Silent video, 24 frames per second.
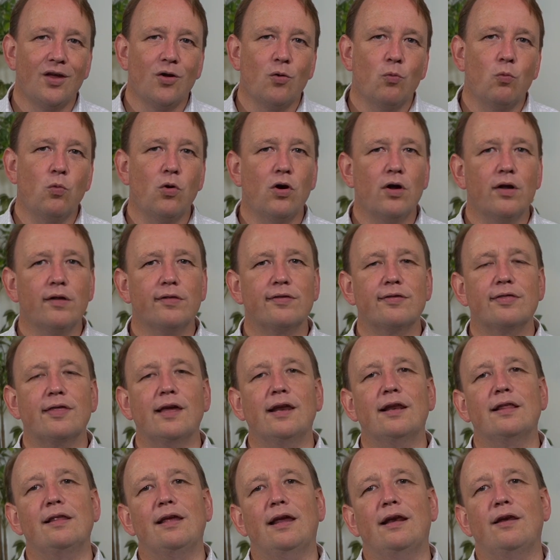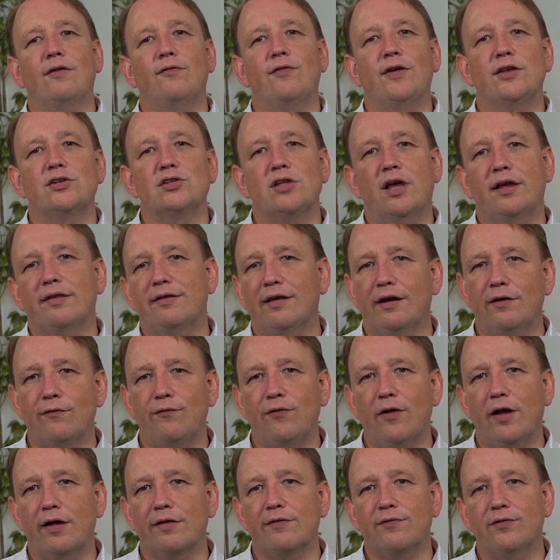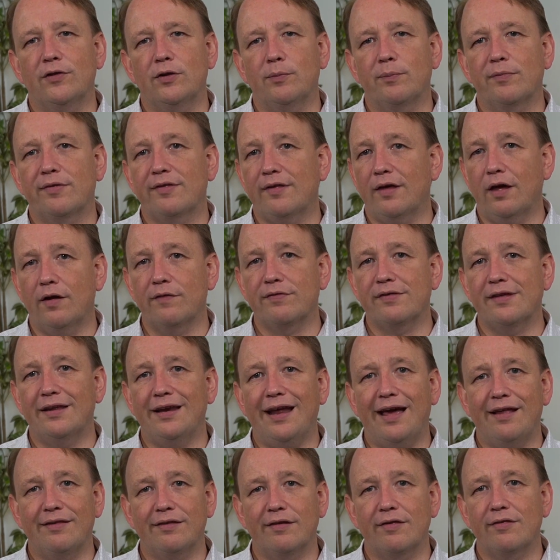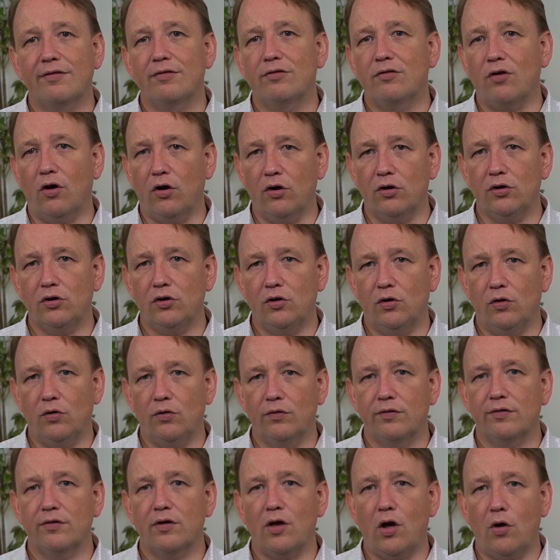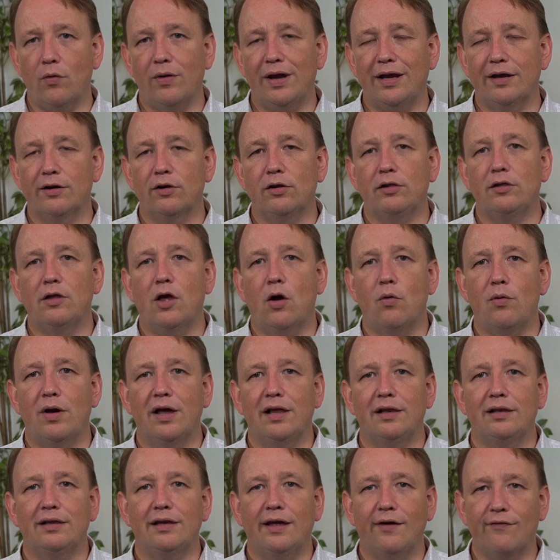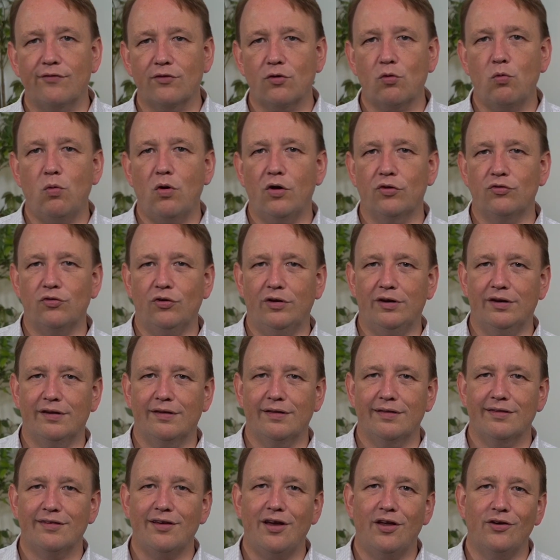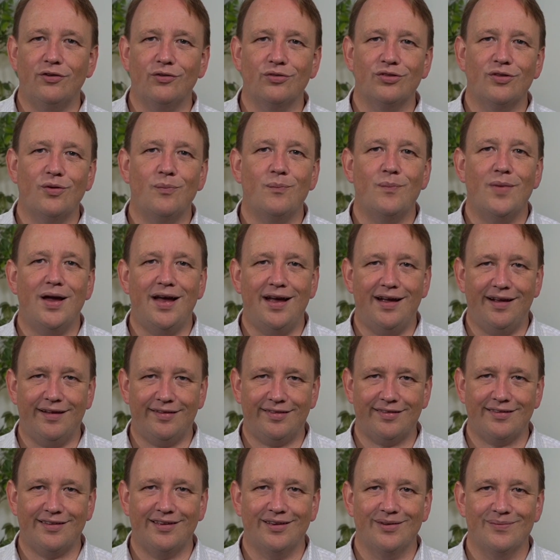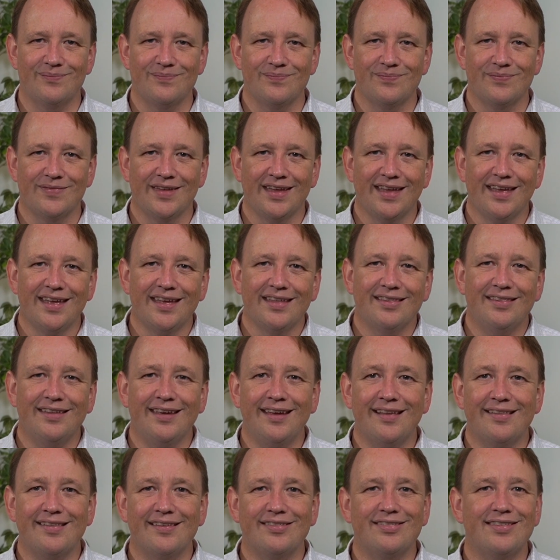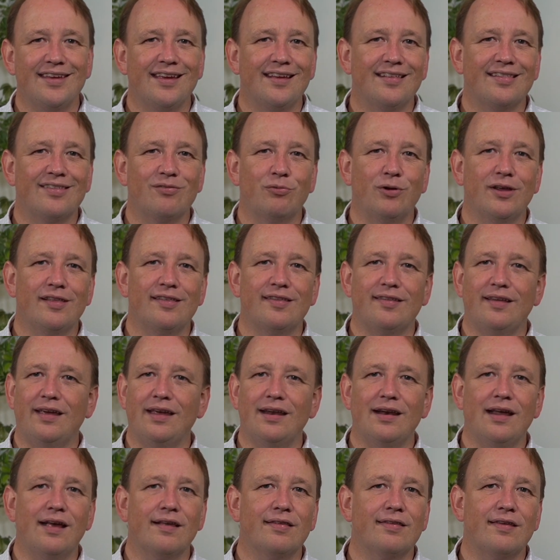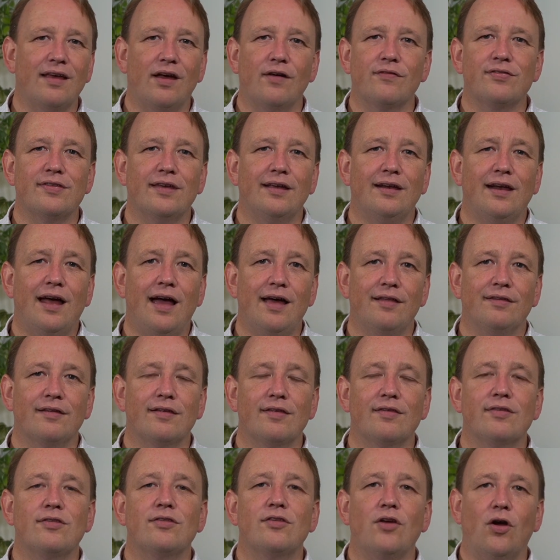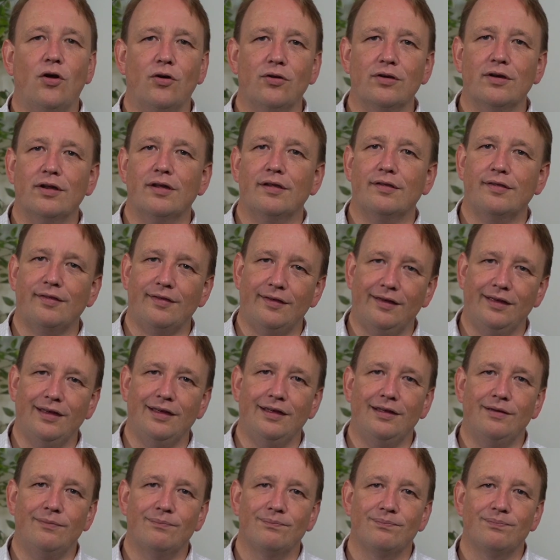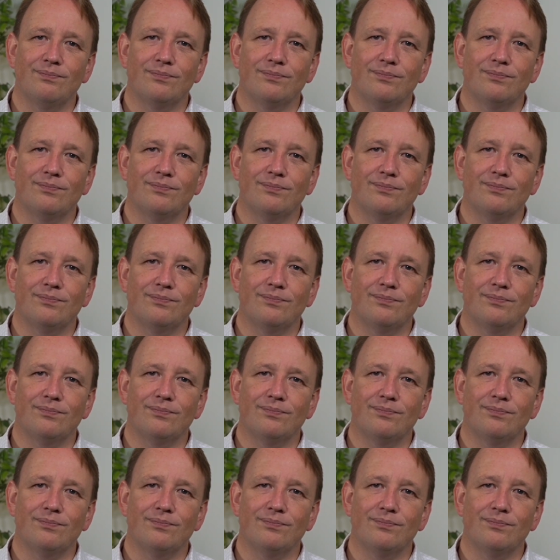Words that an individual identifies for themselves that others don't use go in the lower left quadrant, titled the mask. These are things we see in ourselves that others don't see.